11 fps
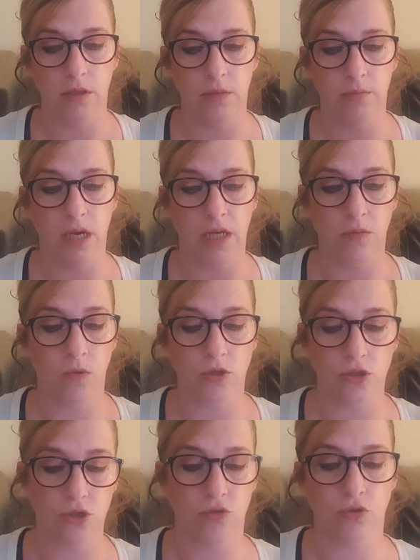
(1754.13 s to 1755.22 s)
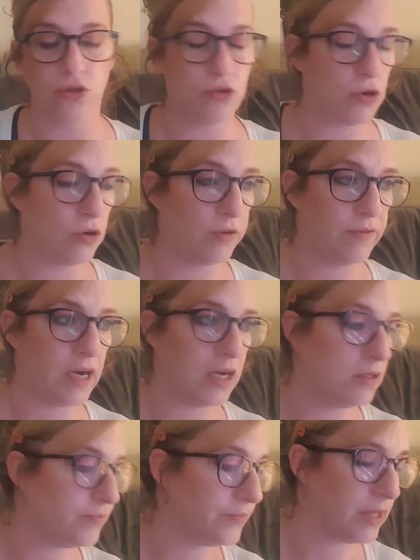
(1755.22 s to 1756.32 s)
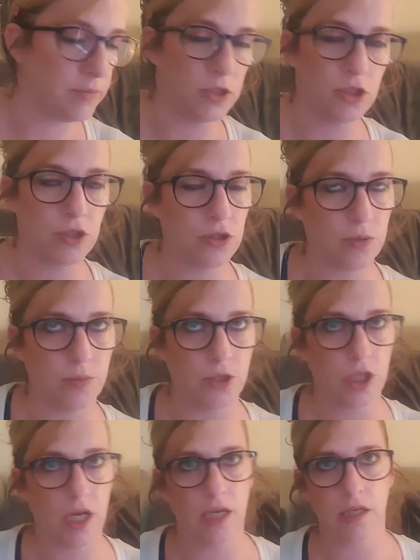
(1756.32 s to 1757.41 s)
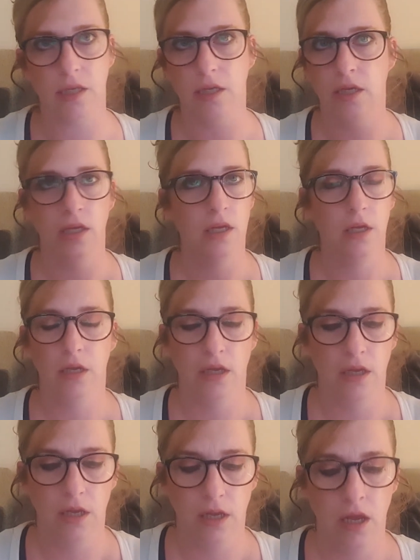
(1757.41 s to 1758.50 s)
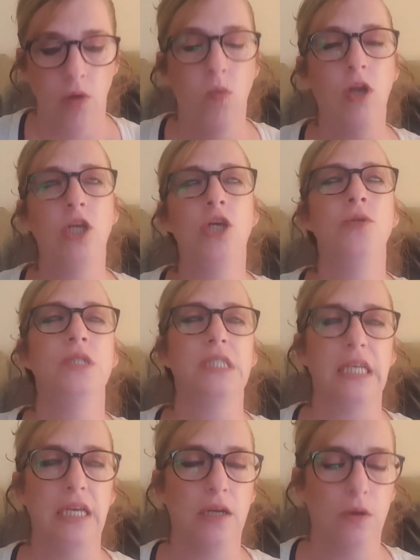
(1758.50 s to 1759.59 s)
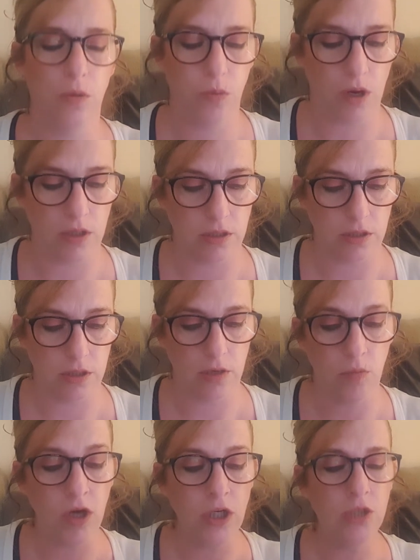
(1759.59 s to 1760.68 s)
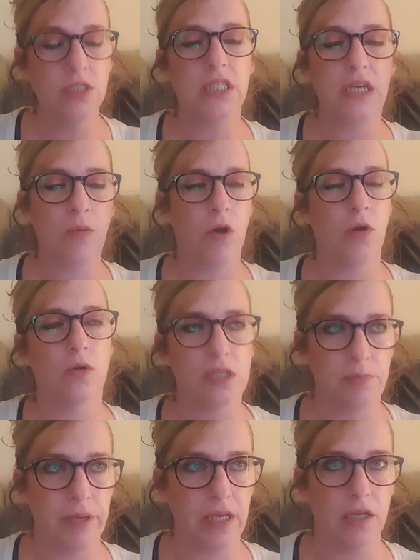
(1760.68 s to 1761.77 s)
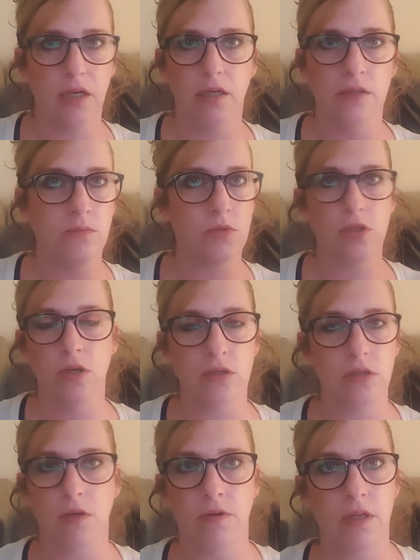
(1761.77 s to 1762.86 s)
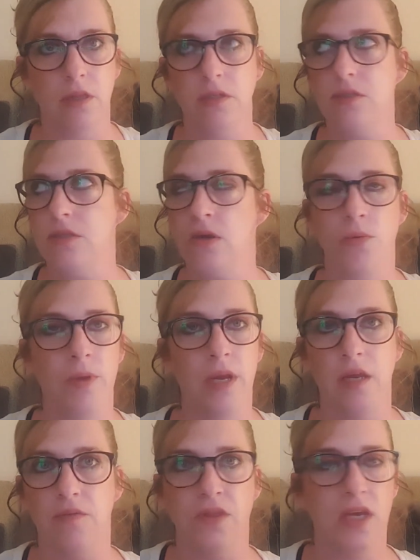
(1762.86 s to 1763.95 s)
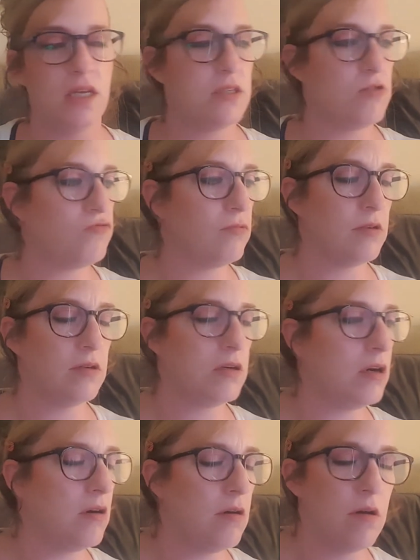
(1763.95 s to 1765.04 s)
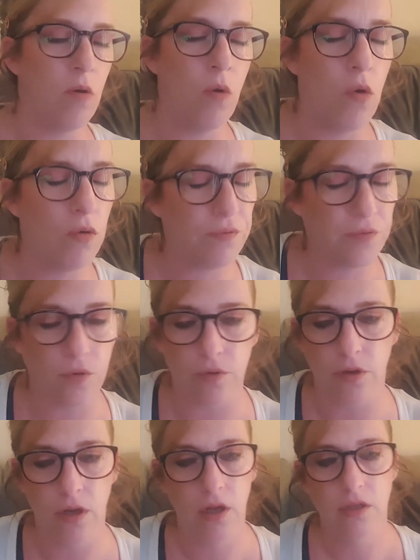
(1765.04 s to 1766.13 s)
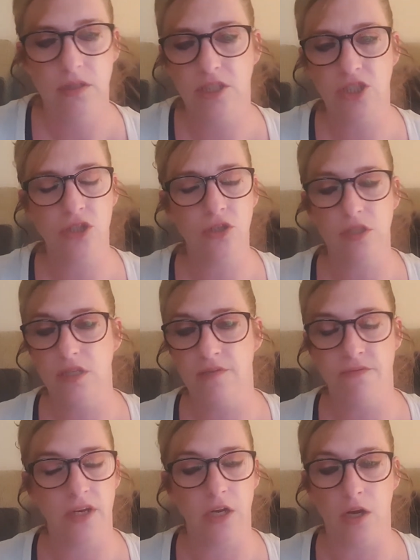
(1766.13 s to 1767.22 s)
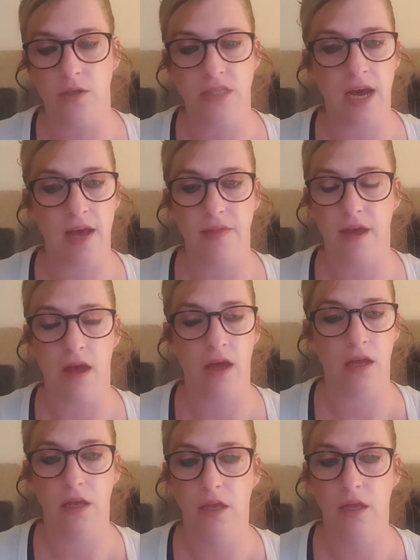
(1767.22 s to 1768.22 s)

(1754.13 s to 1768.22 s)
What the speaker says: Man, One Screwdriver. Let me just double check. One lunatic, one ice pick. I'm so sorry. There's so many of these awful, disgusting videos out there.